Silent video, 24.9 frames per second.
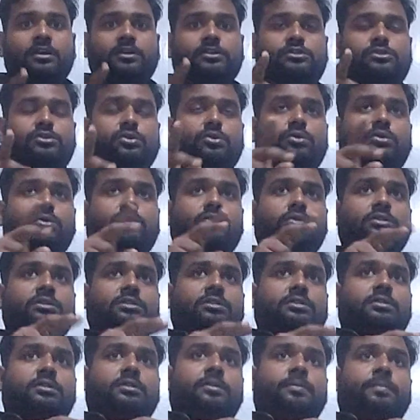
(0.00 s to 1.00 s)

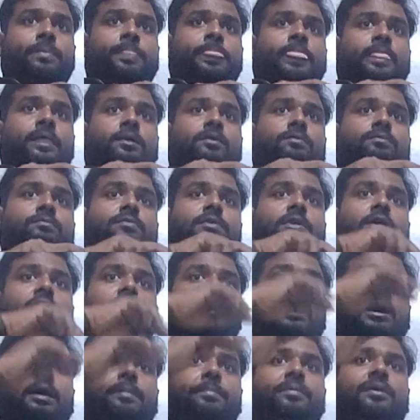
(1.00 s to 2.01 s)
So
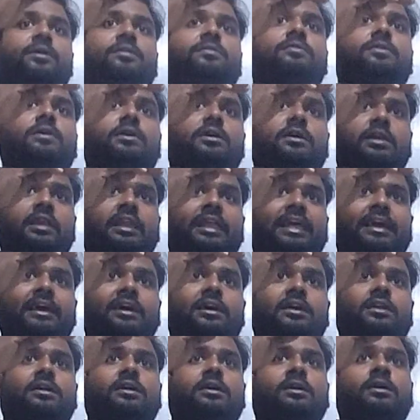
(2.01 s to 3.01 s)
upper
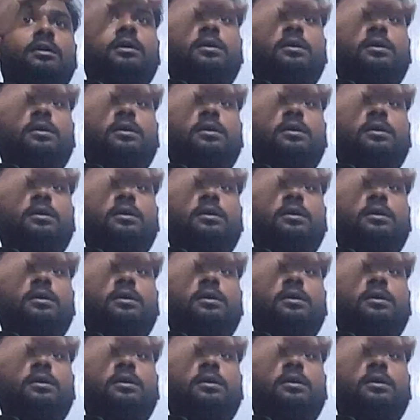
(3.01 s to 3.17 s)
layer